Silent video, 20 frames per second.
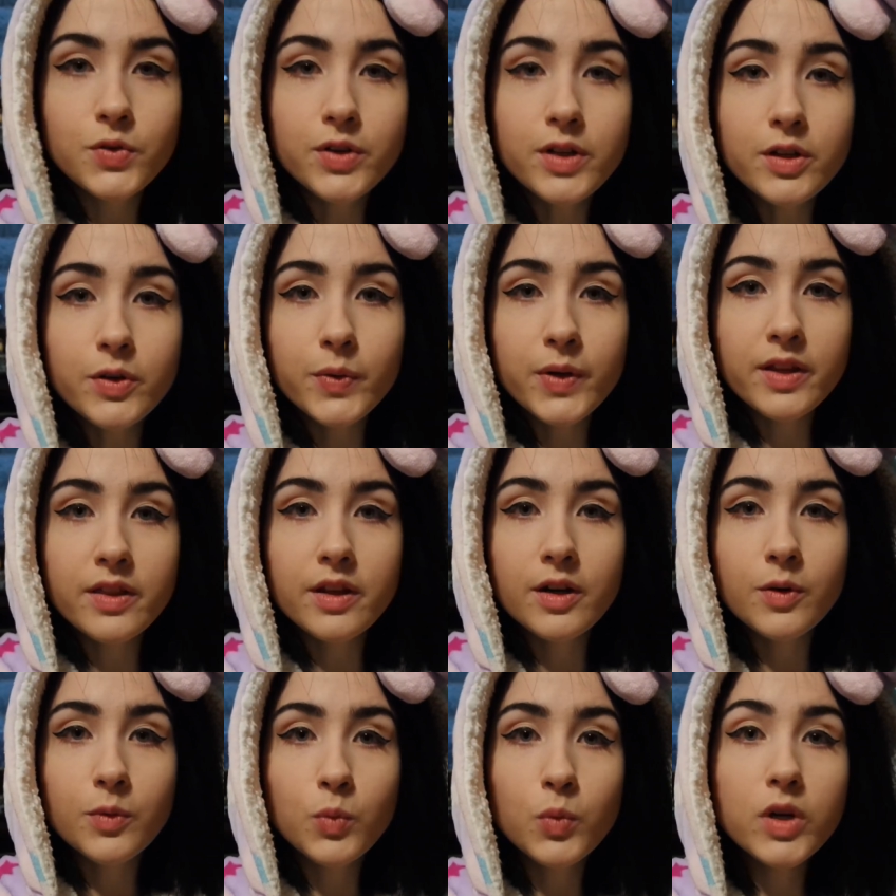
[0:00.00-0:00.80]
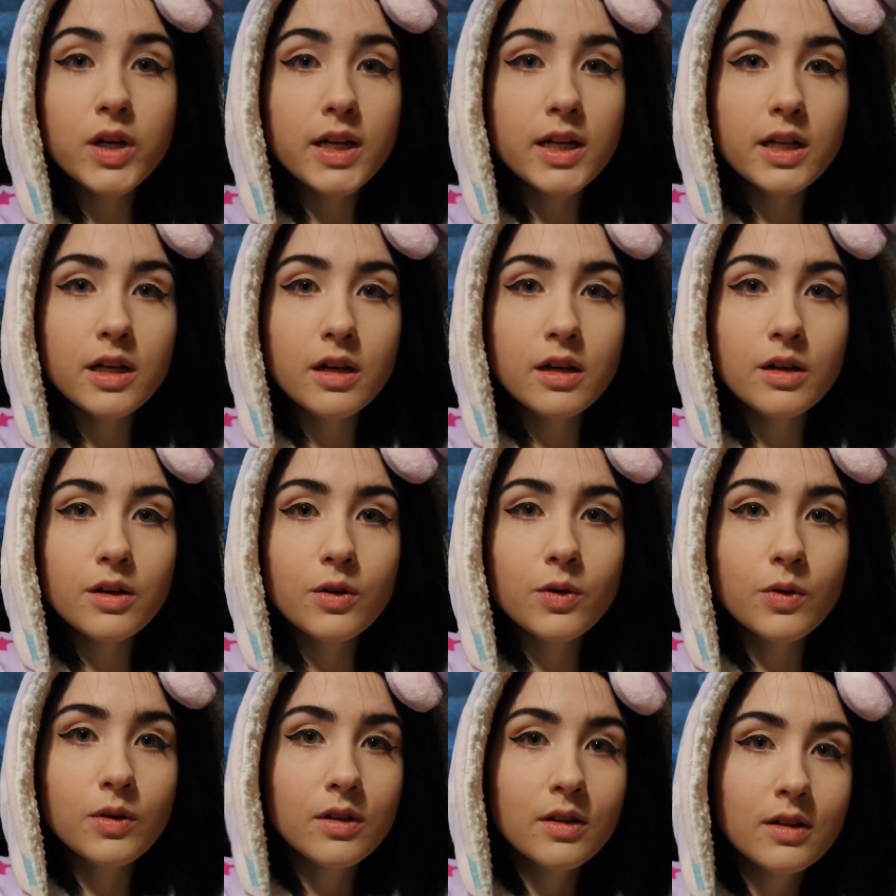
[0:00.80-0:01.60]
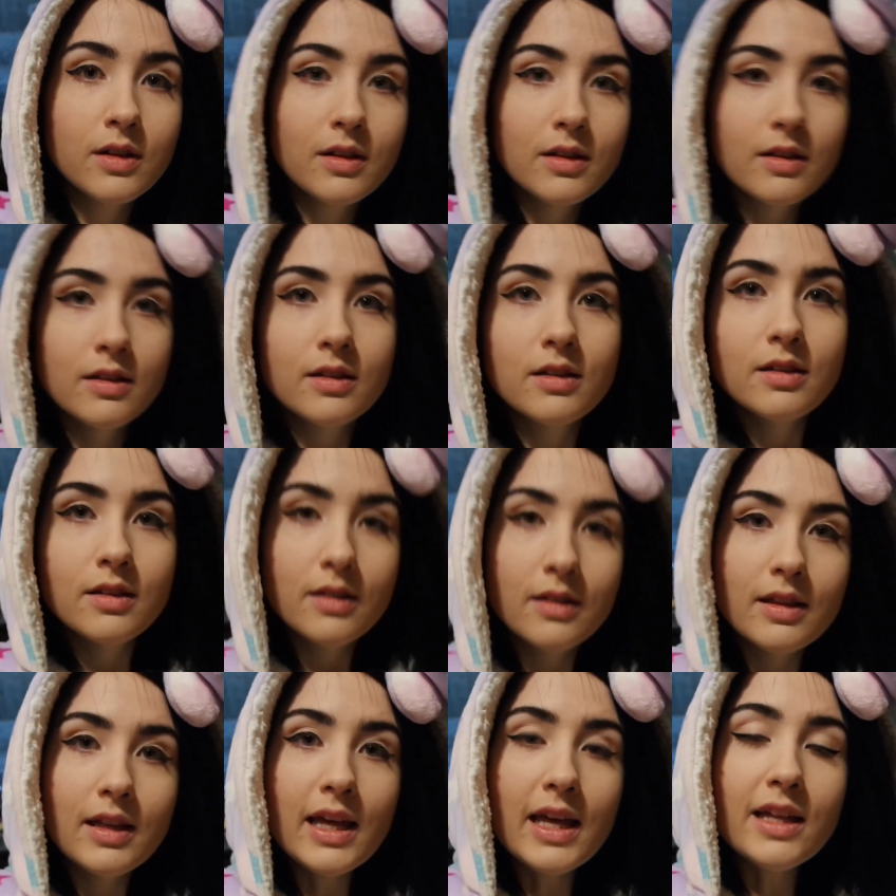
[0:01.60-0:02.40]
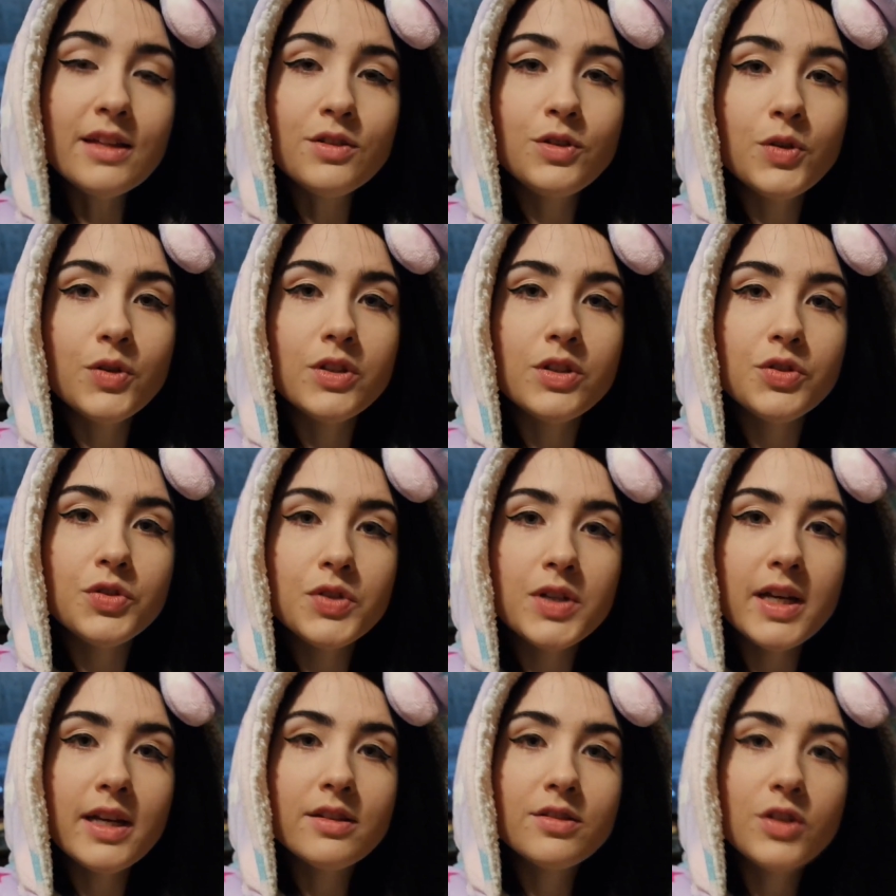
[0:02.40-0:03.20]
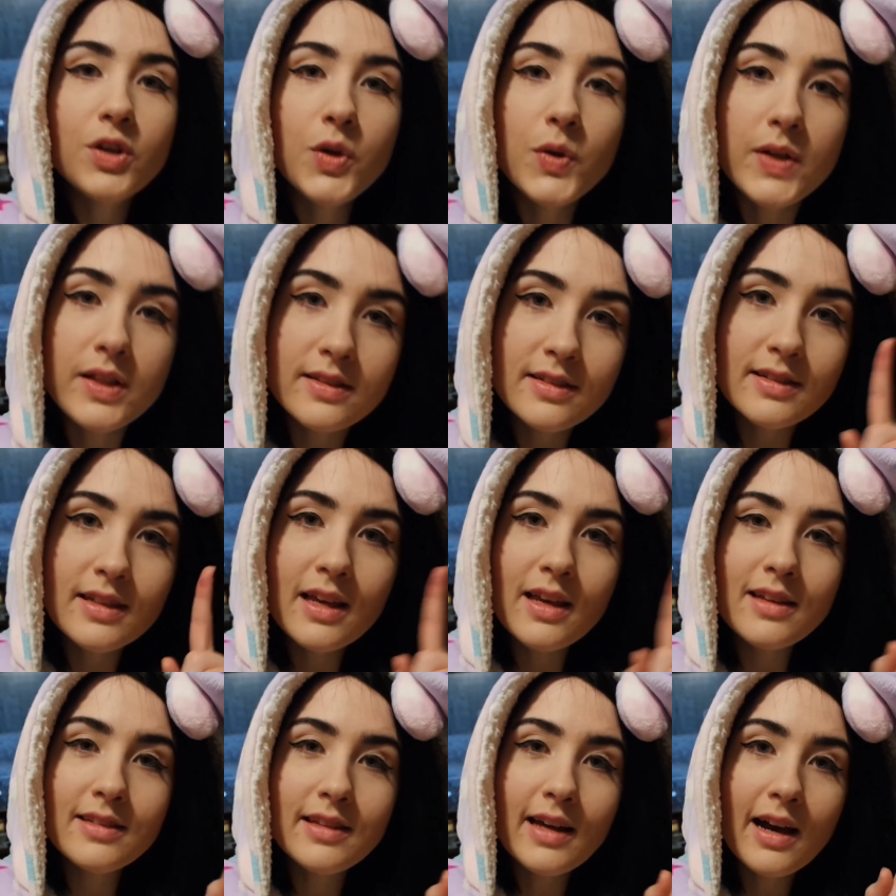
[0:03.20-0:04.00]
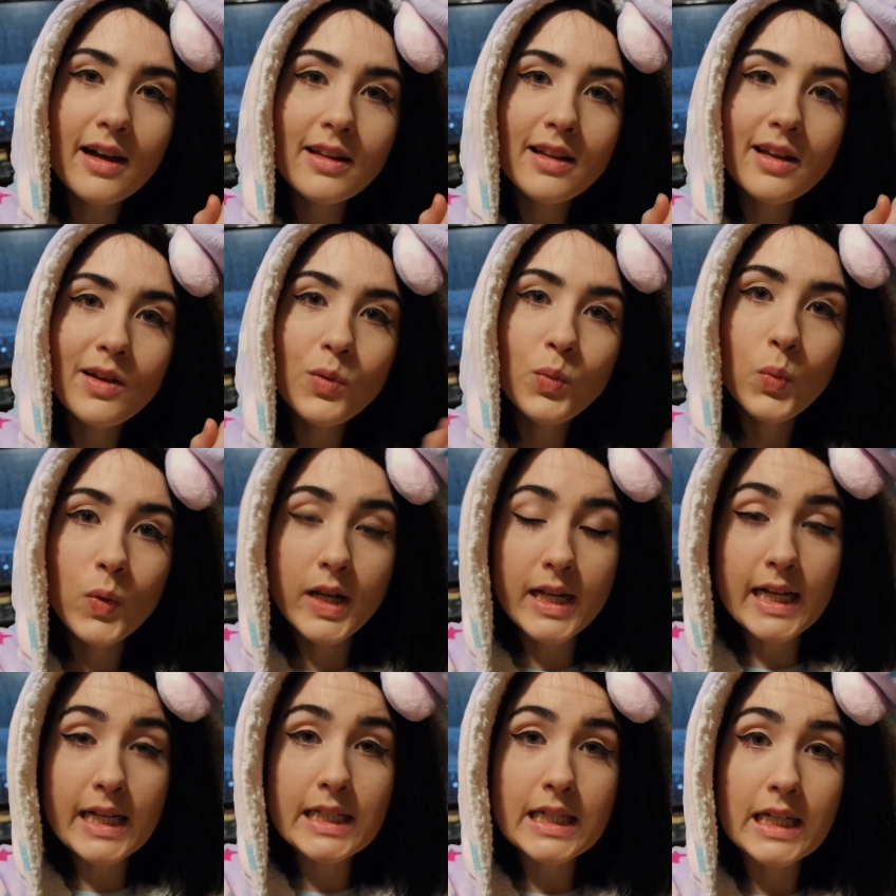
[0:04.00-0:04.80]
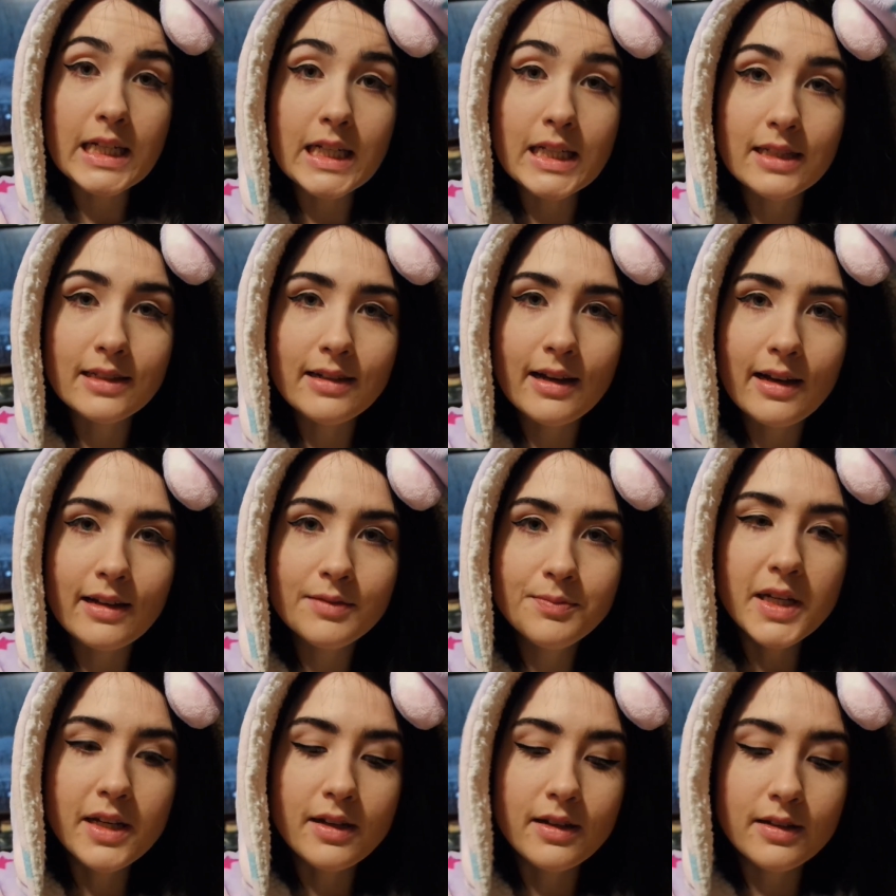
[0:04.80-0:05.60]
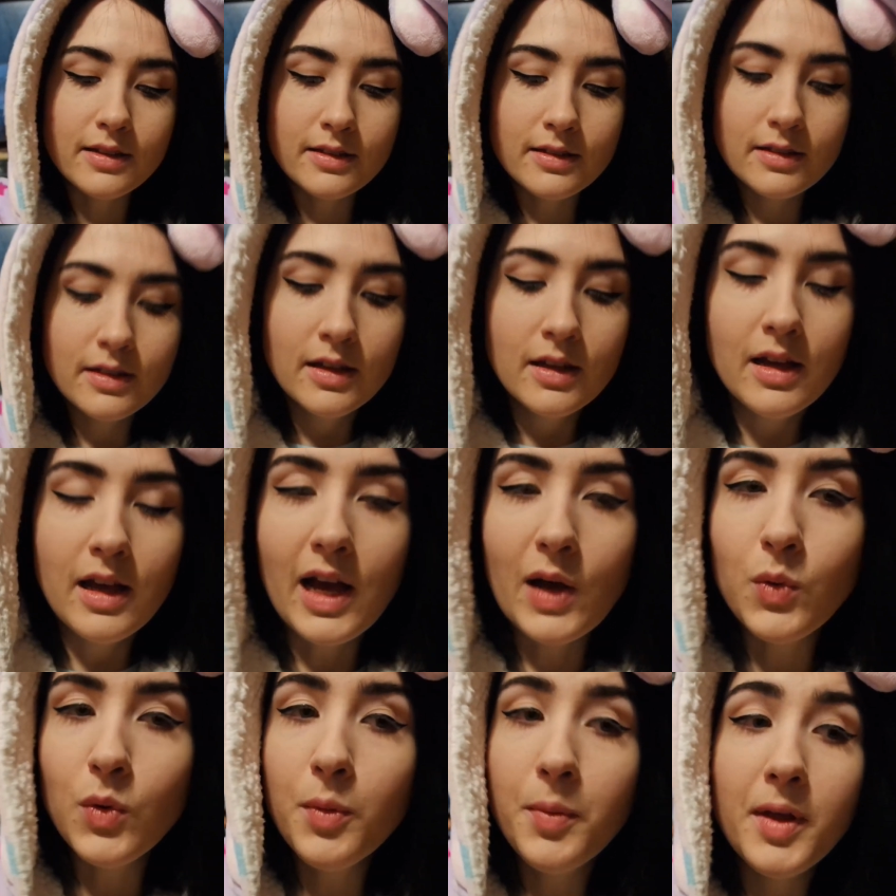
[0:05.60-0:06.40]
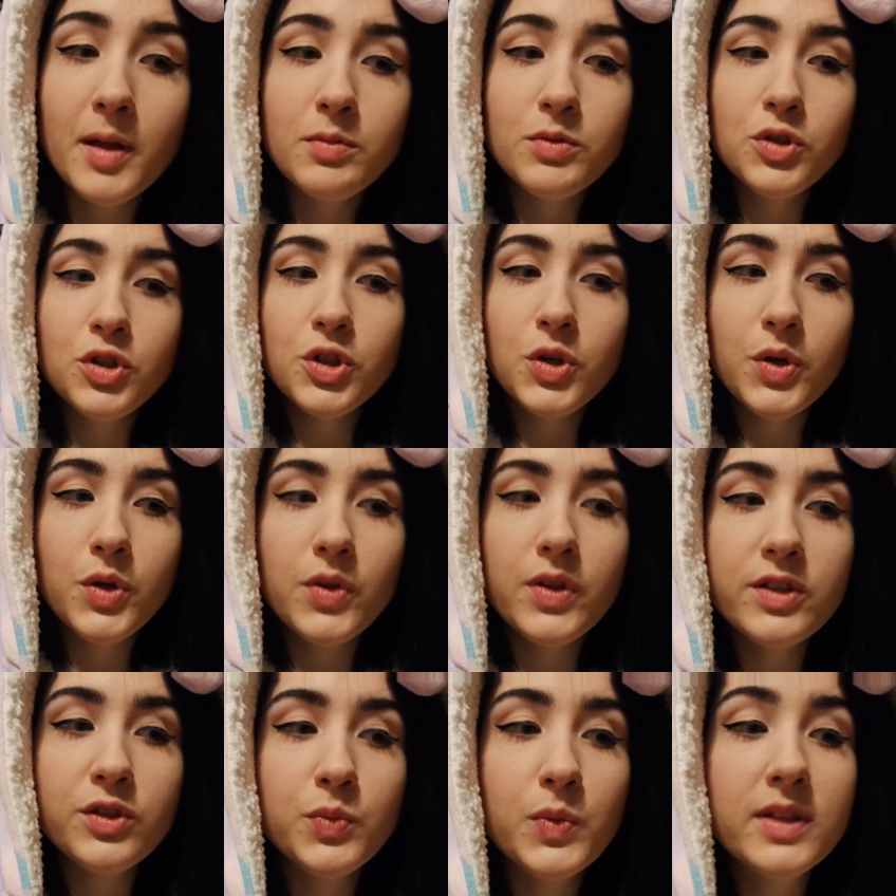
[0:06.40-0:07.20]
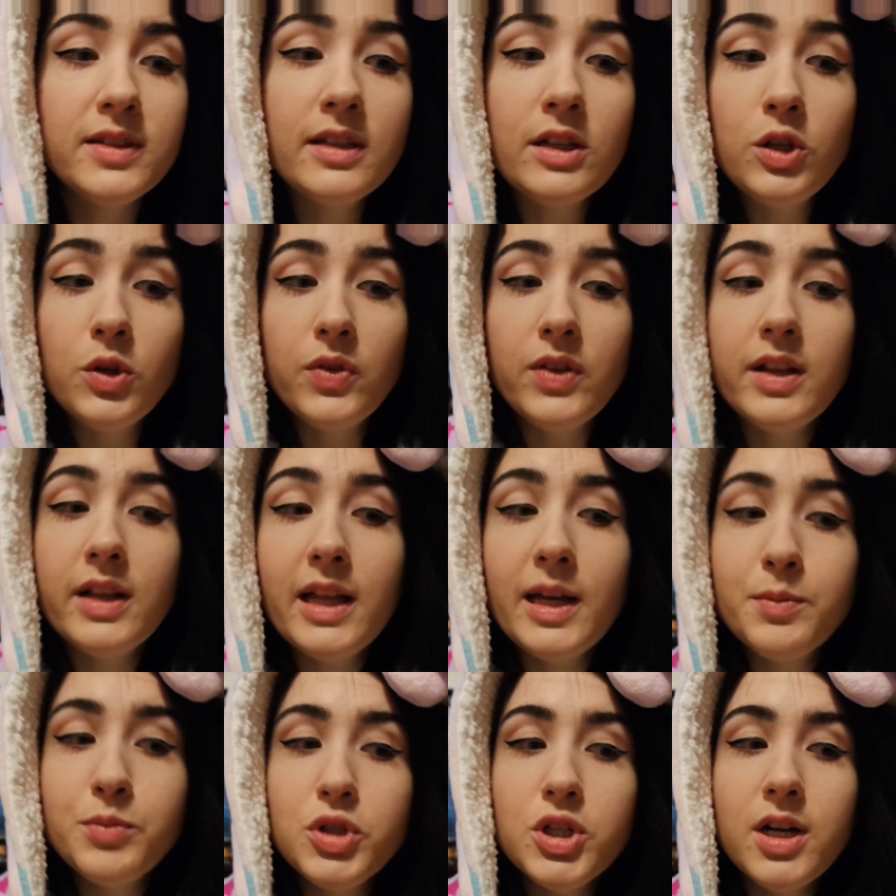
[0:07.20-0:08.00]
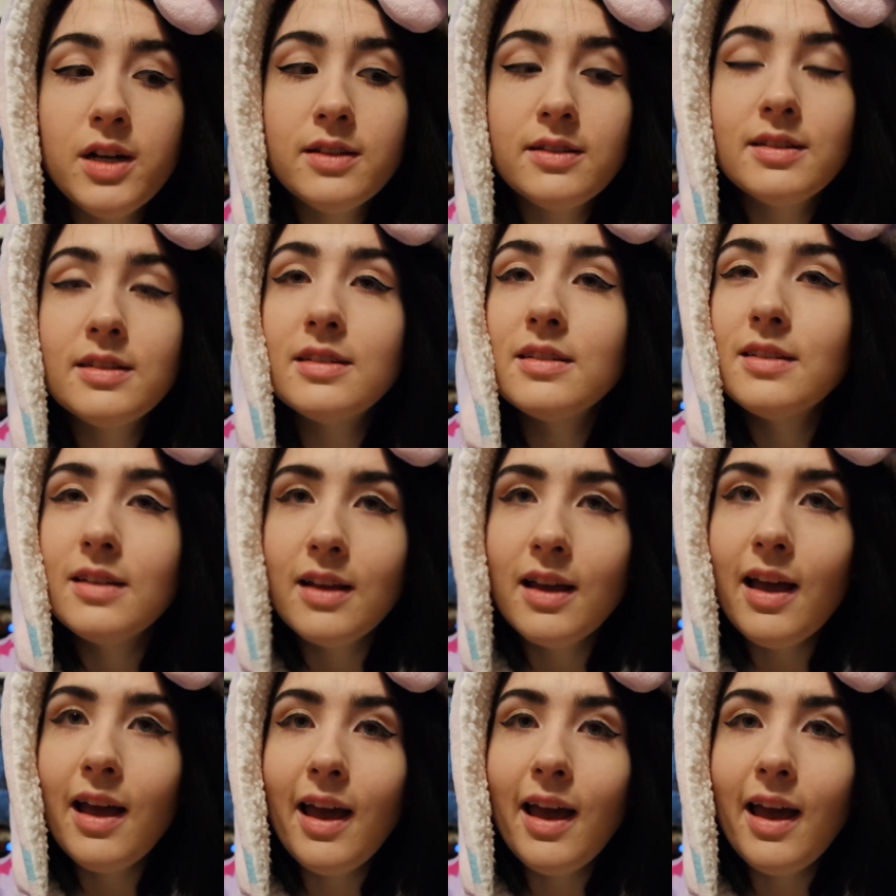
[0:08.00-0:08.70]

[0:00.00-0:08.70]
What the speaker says: Real quick though, we're gonna go into the tree so you can see exactly what I did inside, because I won't be able to show you this once I do the glam shots,